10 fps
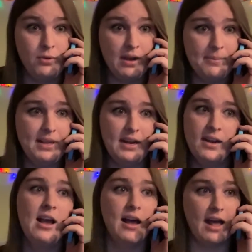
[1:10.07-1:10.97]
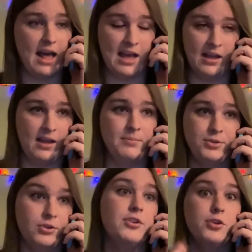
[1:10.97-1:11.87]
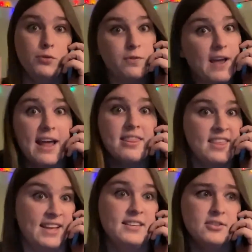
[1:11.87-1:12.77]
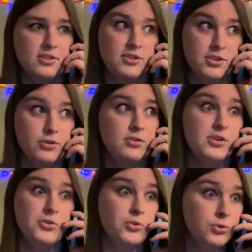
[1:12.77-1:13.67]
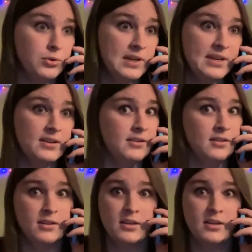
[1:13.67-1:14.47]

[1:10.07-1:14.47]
I mean, I'm sure you've got things to do too, and